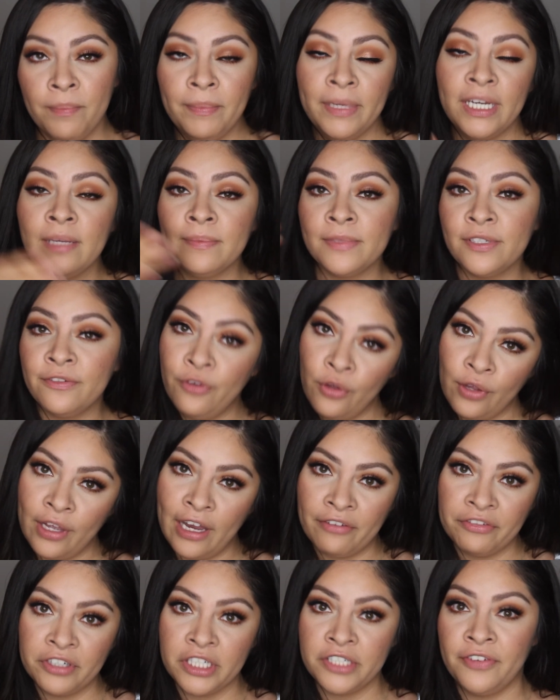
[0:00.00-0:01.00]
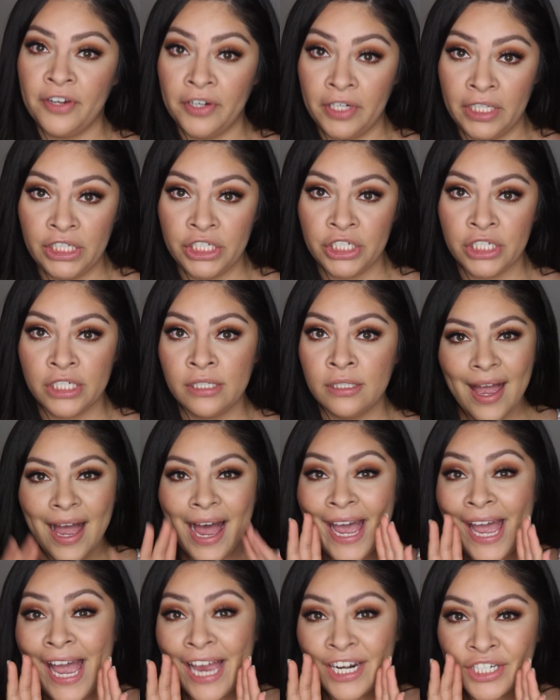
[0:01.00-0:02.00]
medium to full coverage foundation.
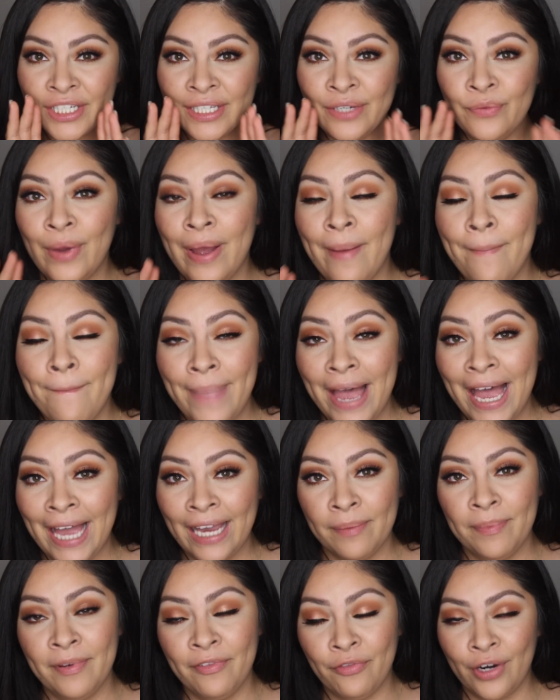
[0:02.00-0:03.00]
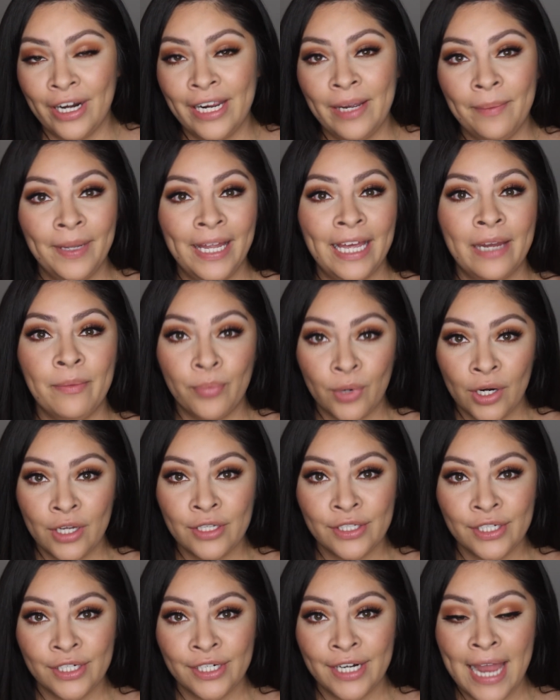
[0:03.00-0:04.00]
I actually went back before I applied
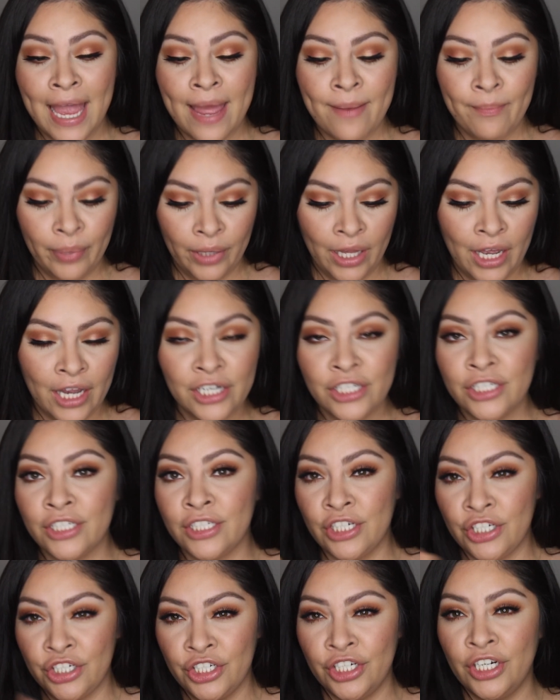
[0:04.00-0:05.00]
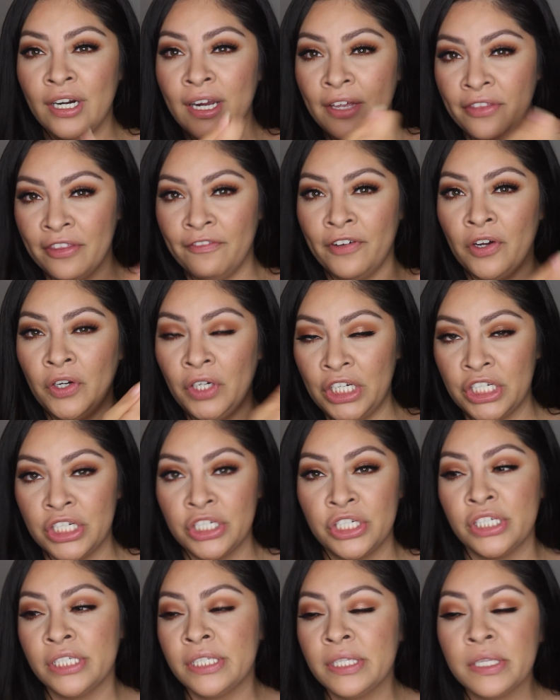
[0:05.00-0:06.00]
bronzer and blush to sheer out the
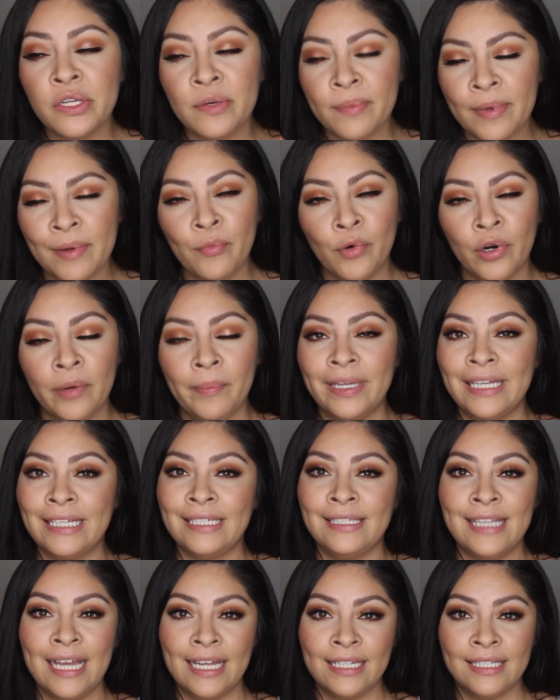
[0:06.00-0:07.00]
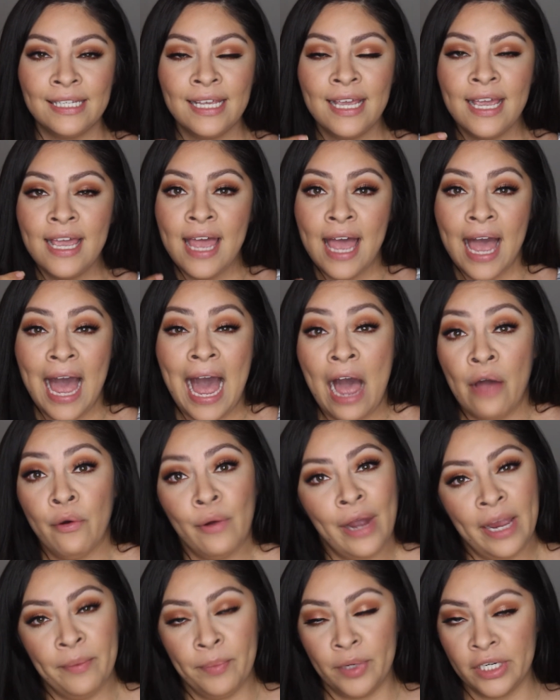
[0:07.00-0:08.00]
foundation just a little bit more because that's how
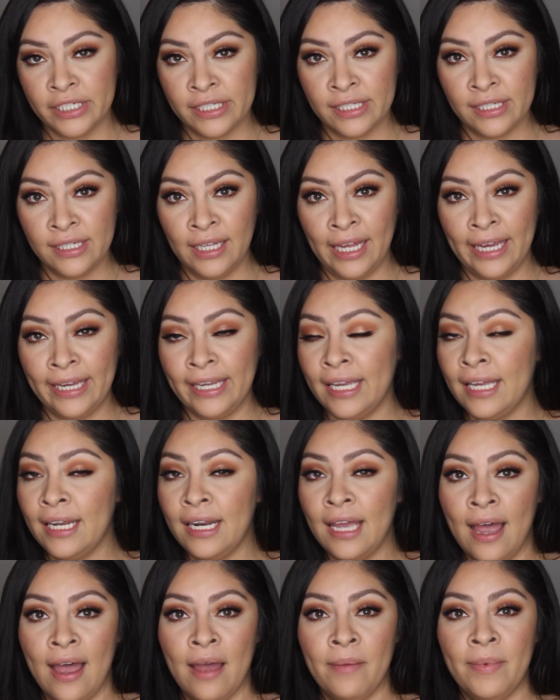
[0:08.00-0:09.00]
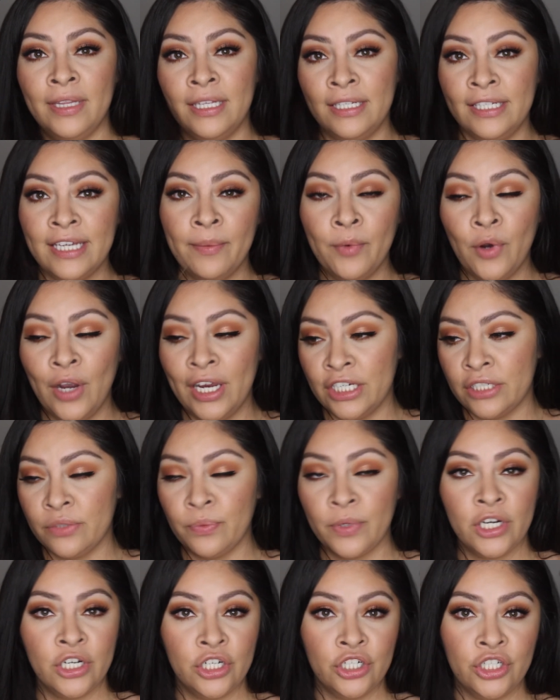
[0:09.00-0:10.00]
I personally like it. In the demo, I just
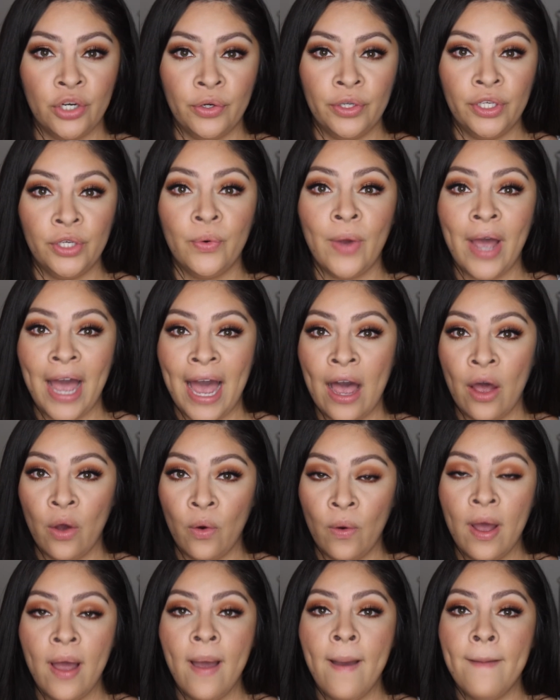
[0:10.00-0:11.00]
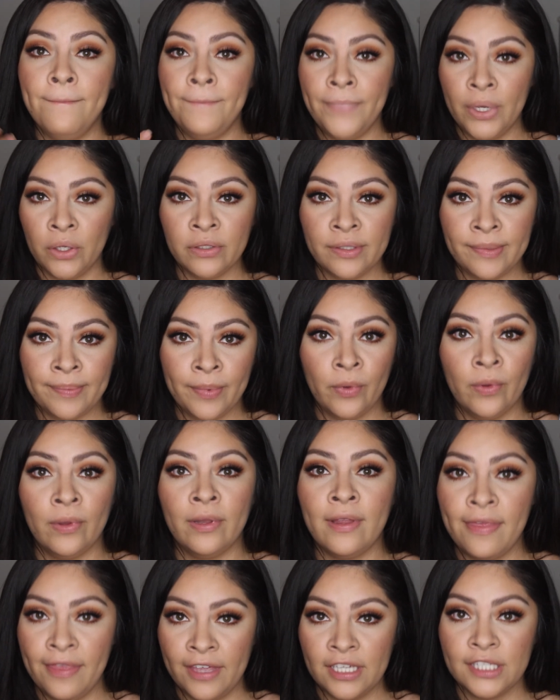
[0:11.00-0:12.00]
wanted to show you how
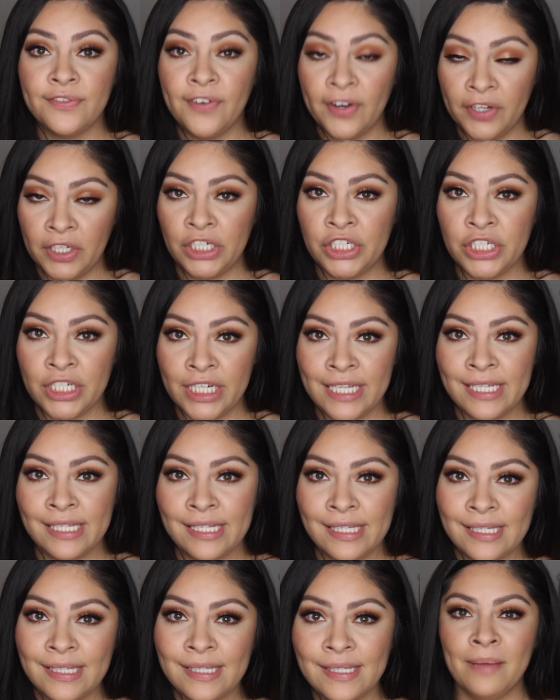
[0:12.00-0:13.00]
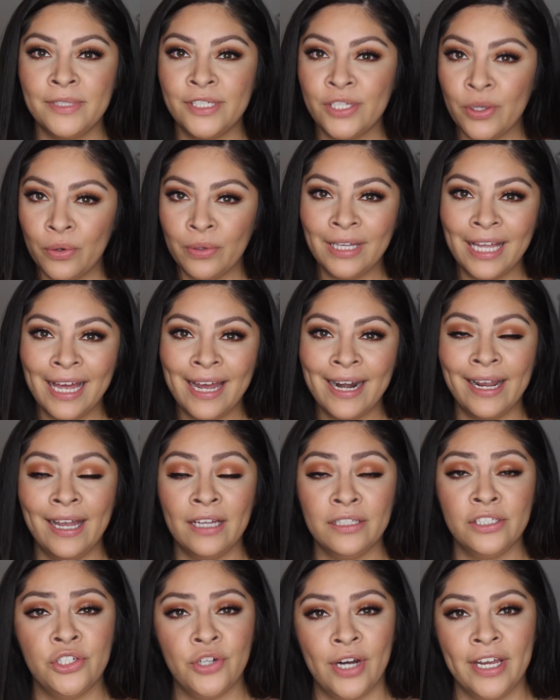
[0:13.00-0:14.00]
buildable this foundation is. I'm so glad I
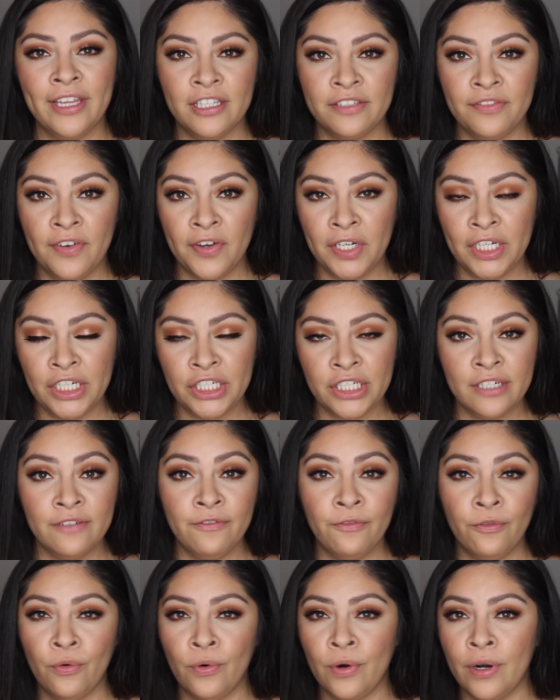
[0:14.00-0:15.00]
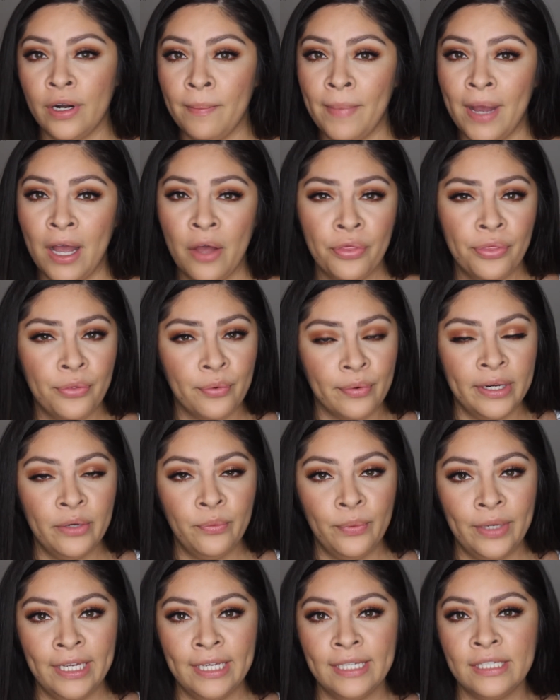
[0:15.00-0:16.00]
got to try this foundation for about 3
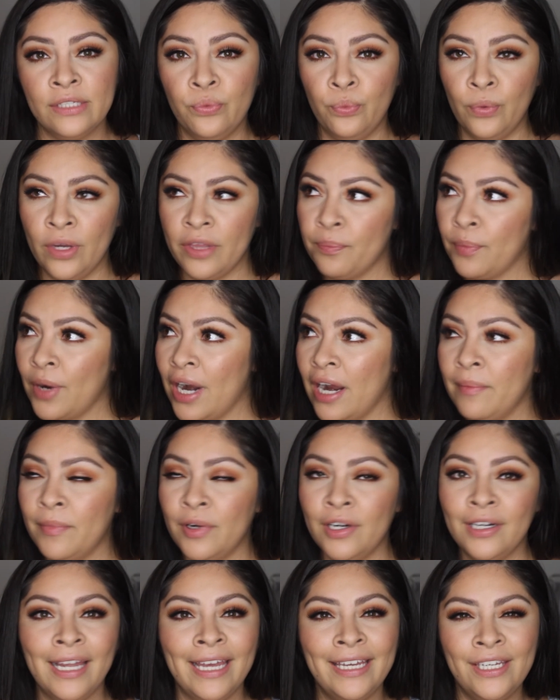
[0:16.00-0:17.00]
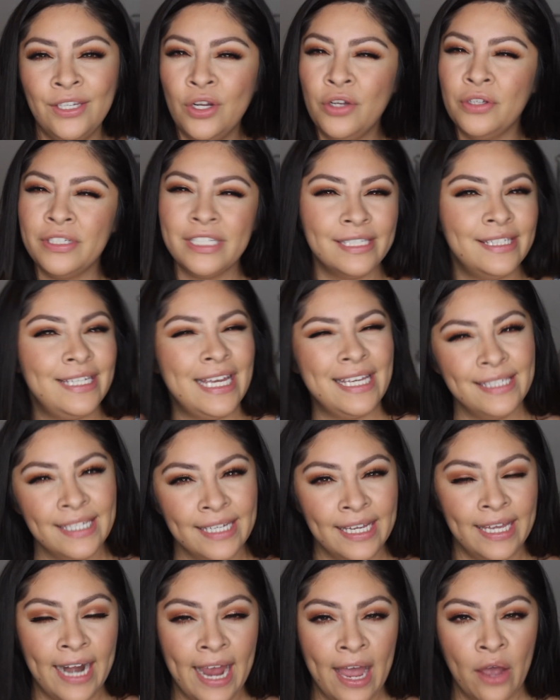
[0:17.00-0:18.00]
weeks with primer, like, you know, just
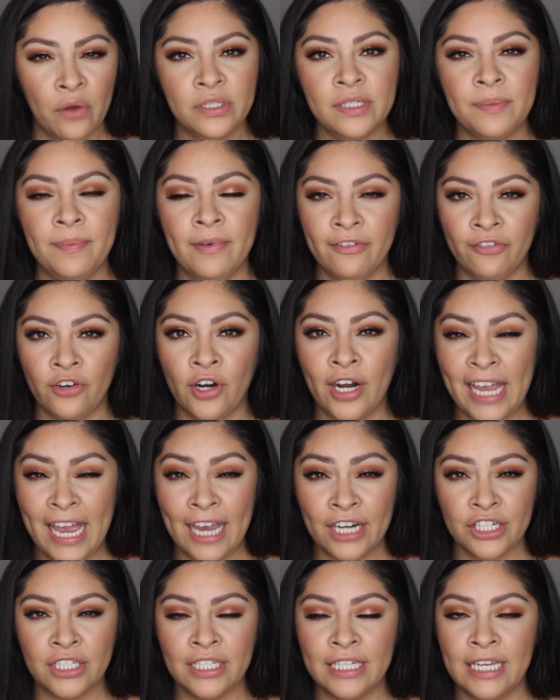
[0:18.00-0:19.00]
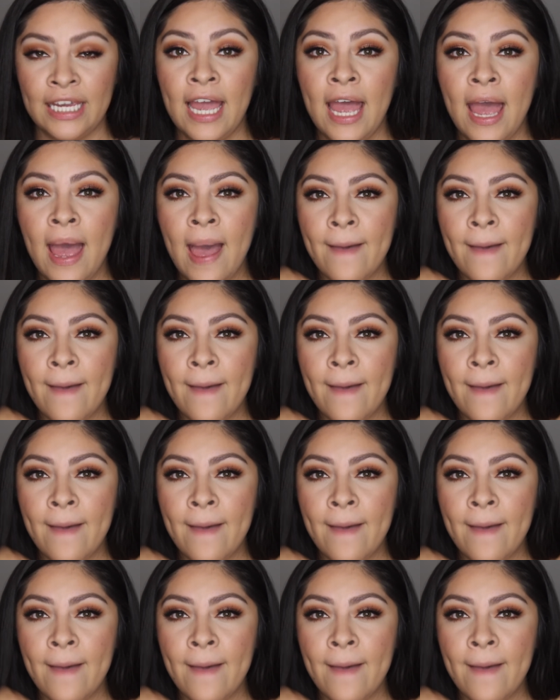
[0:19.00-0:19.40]
testing it out before I actually